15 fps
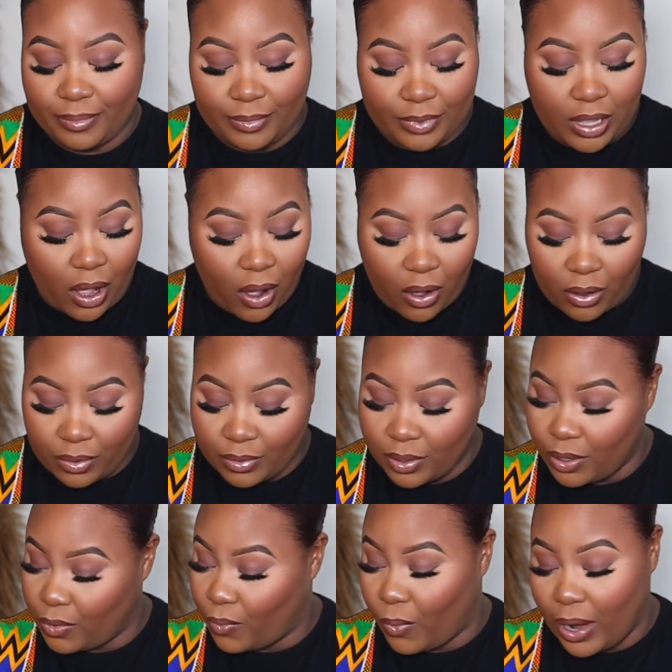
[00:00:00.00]
y'all,
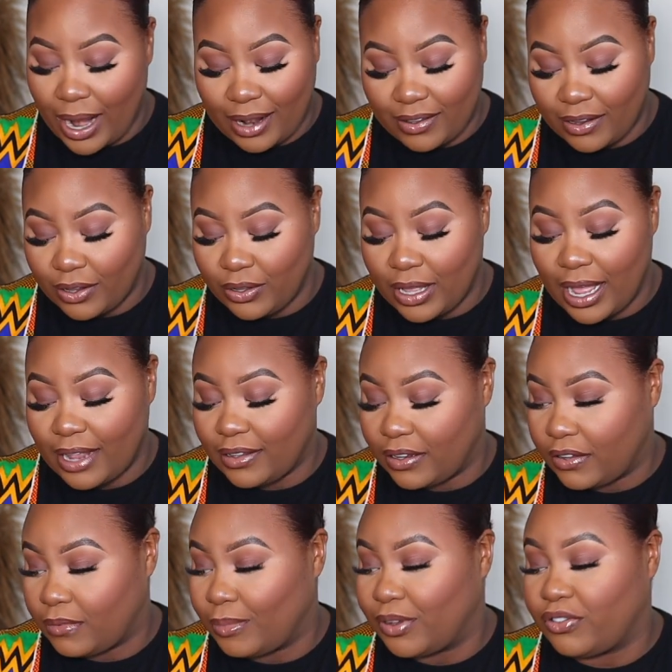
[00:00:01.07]
when I tell you guys
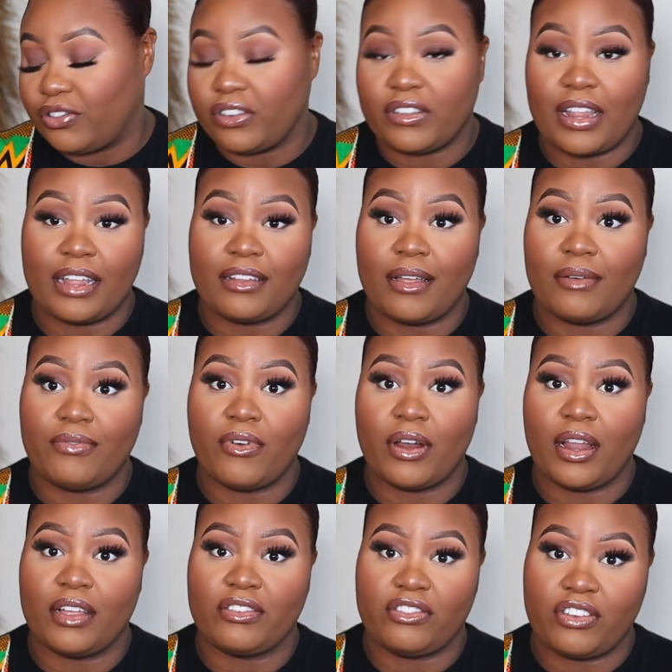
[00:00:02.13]
this smells just like Tom
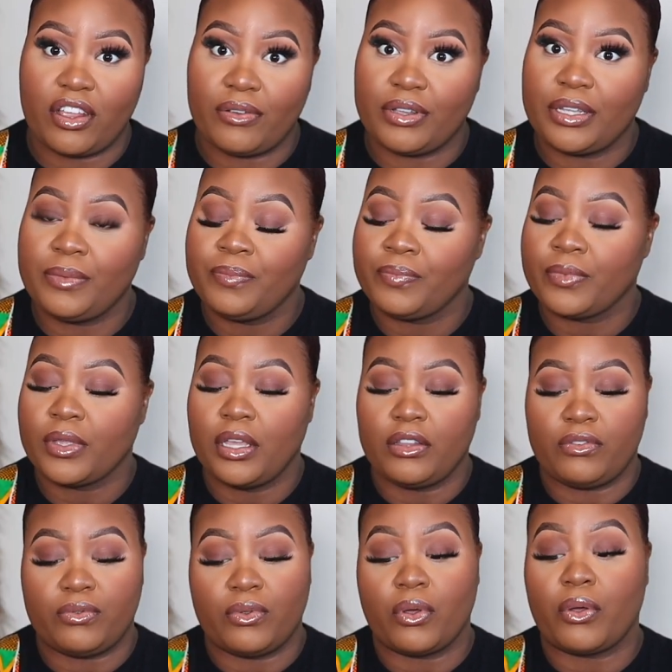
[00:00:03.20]
Ford Lost Cherry,
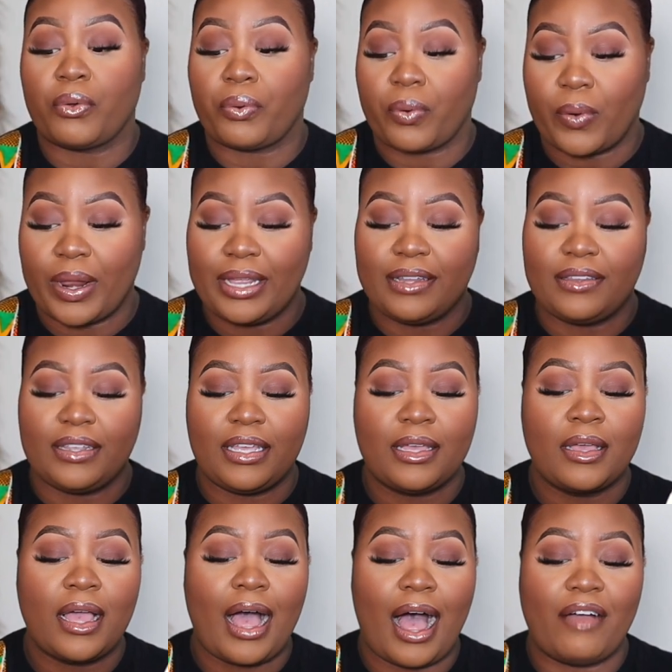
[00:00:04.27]
it's crazy.
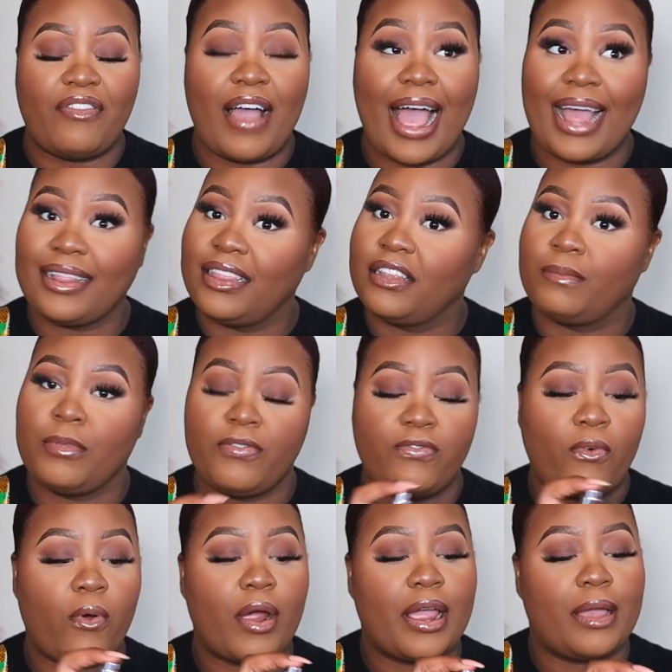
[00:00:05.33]
I've had this
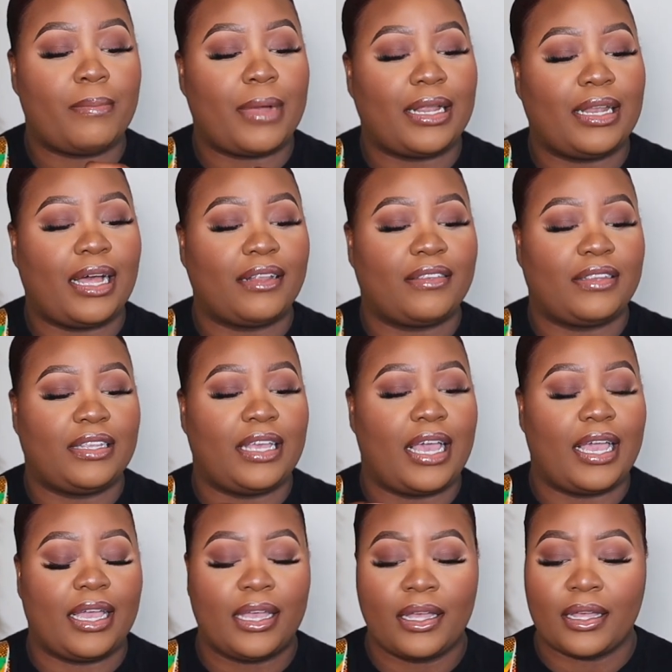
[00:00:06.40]
before in my
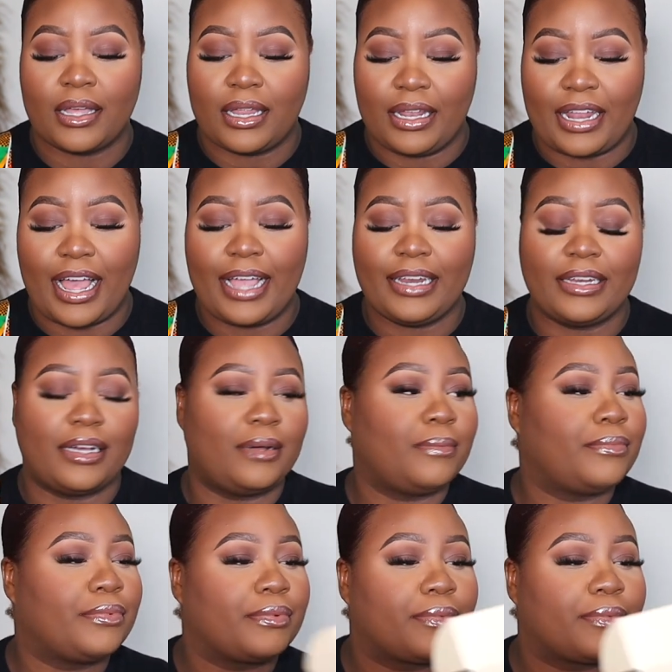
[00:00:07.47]
.ca lineup.